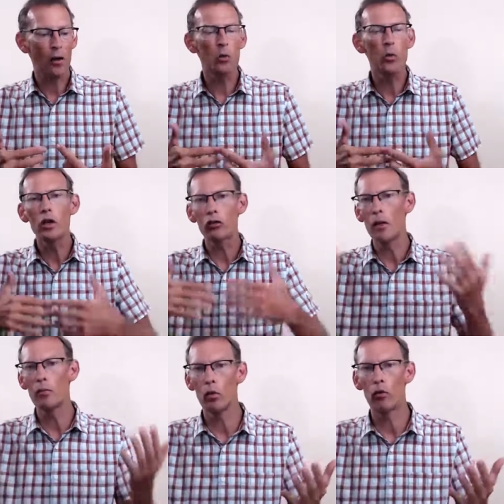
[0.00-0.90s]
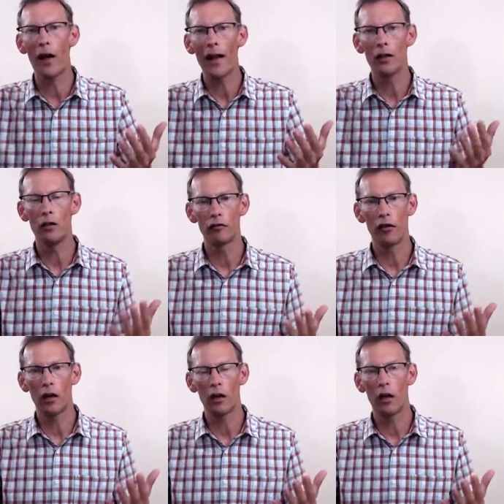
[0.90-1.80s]
can we create more value for
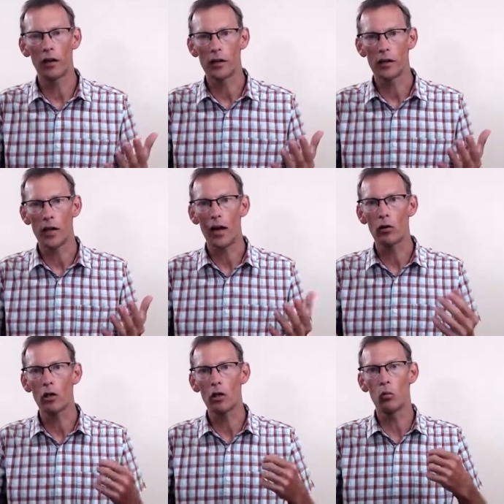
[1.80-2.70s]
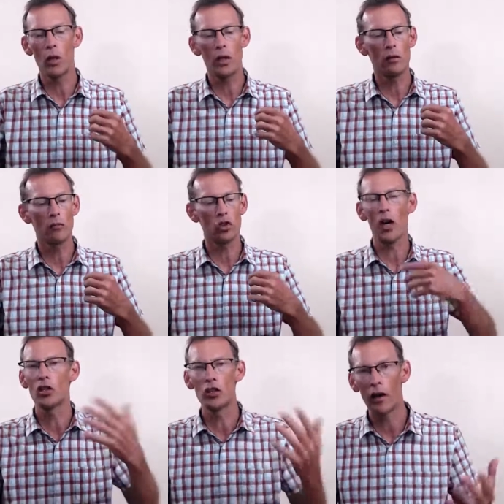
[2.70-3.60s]
our clients? How can we
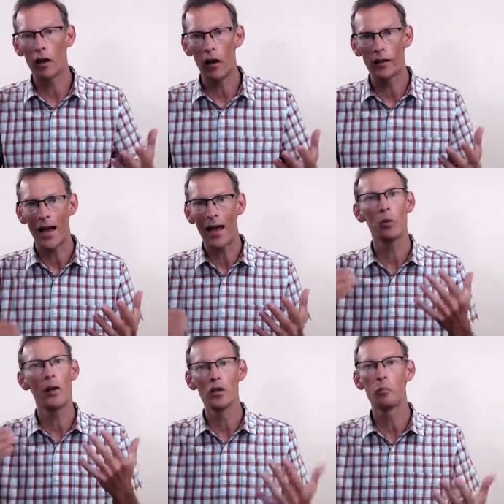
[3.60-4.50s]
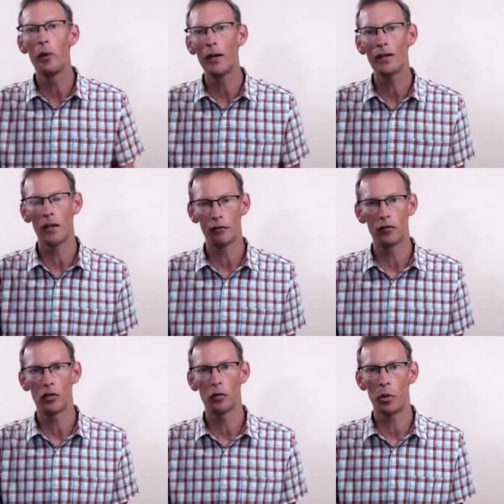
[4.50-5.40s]
change their lives? How can we make as big a
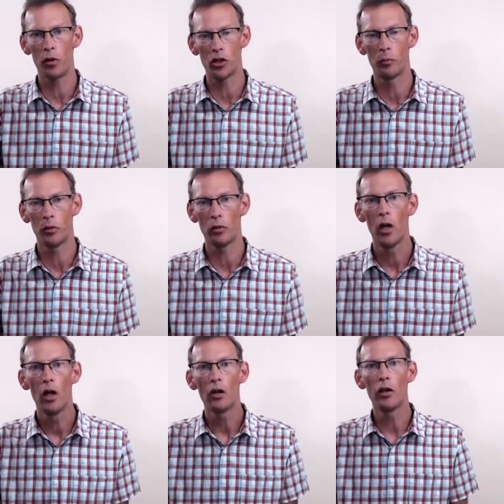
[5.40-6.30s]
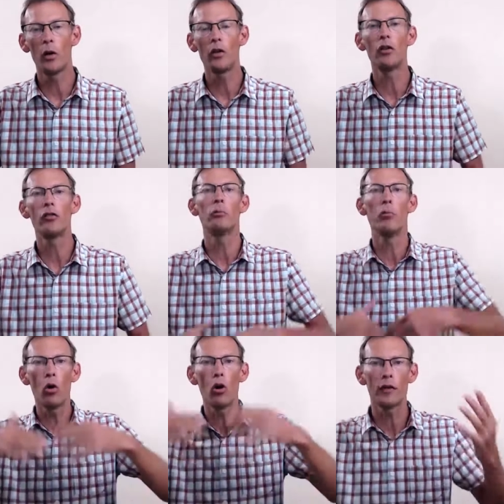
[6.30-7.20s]
difference as possible? Knowing that the
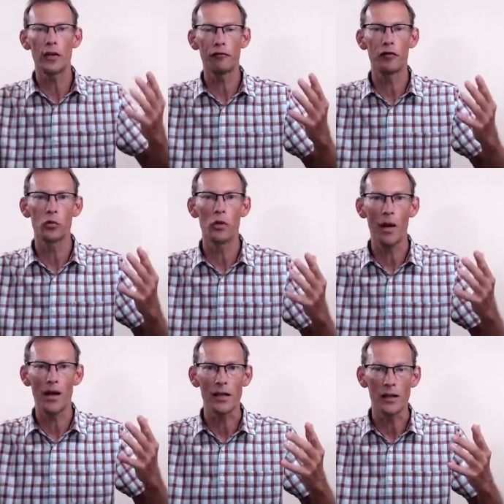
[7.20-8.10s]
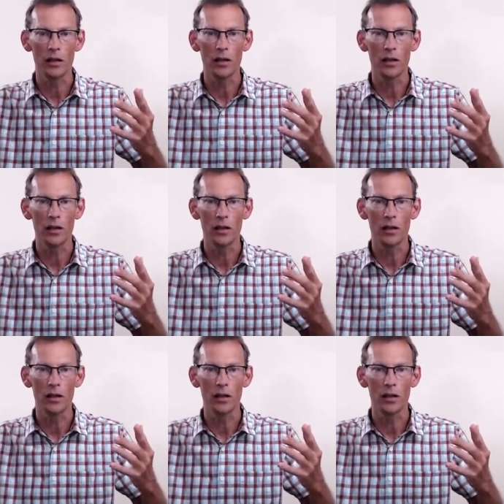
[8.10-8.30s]
more of a difference we make,